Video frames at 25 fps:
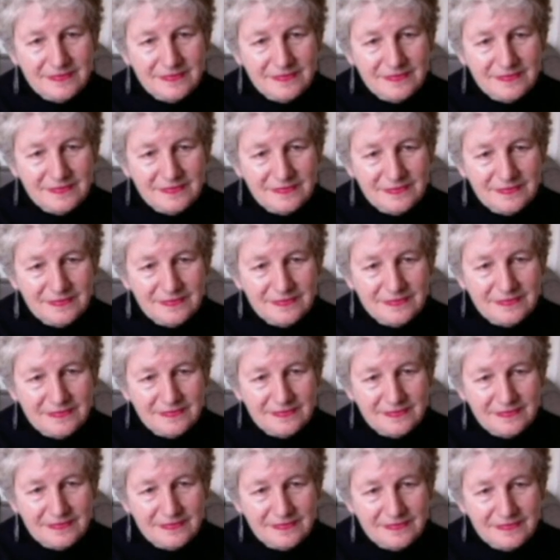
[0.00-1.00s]

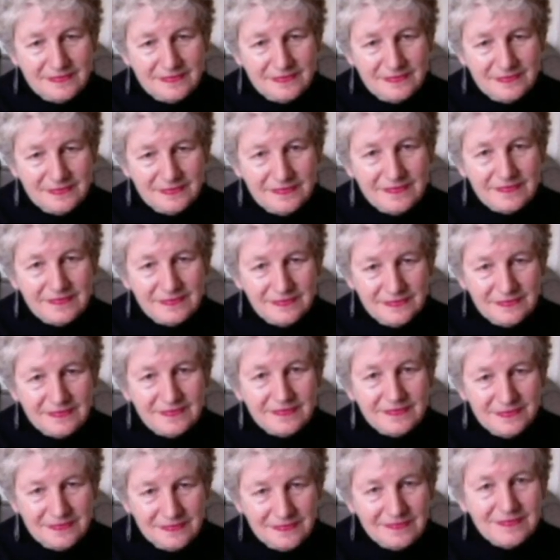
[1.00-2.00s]

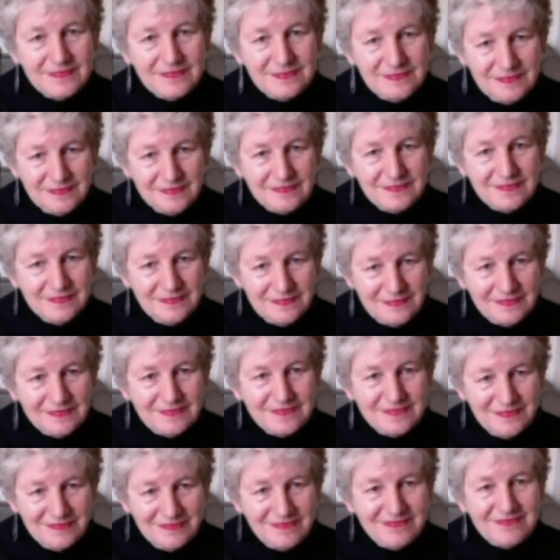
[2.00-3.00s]

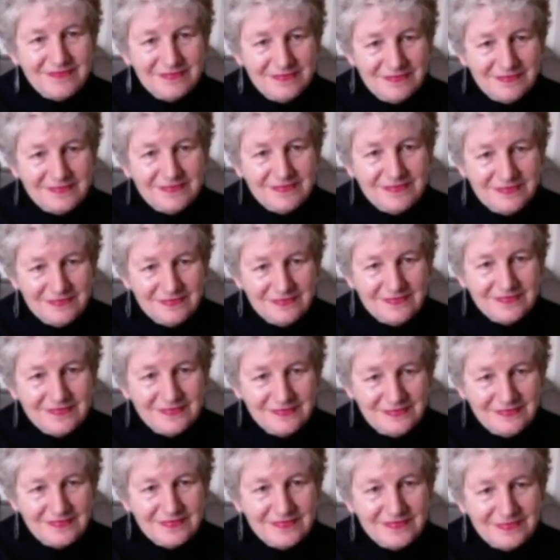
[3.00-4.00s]

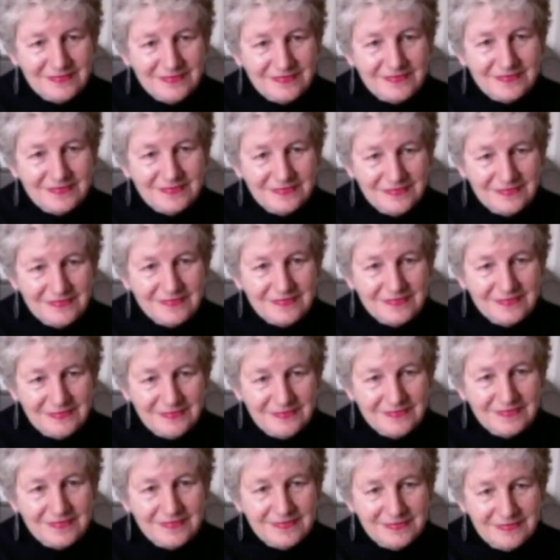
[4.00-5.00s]

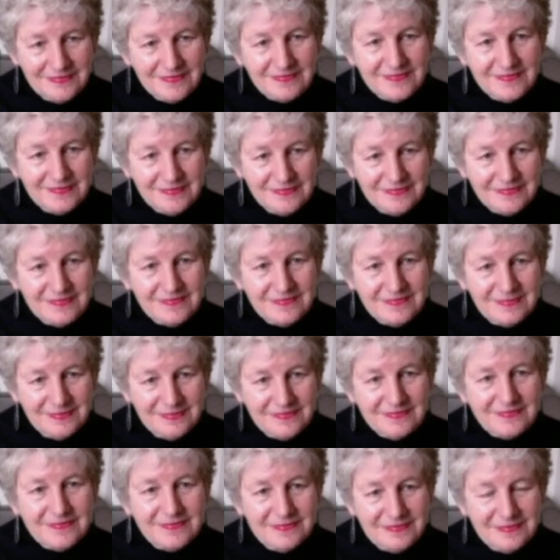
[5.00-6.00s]

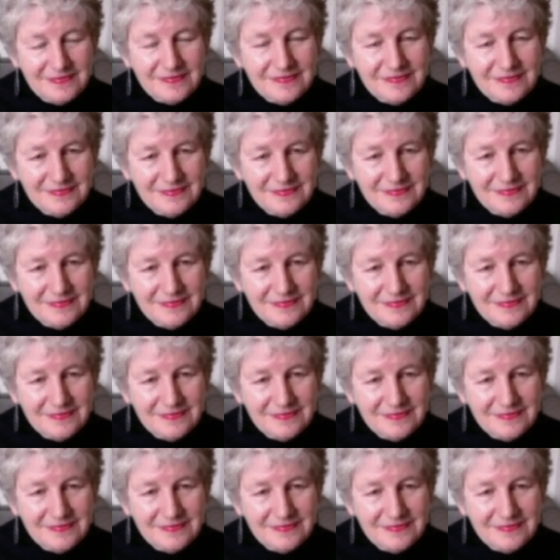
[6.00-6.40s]
(not speaking)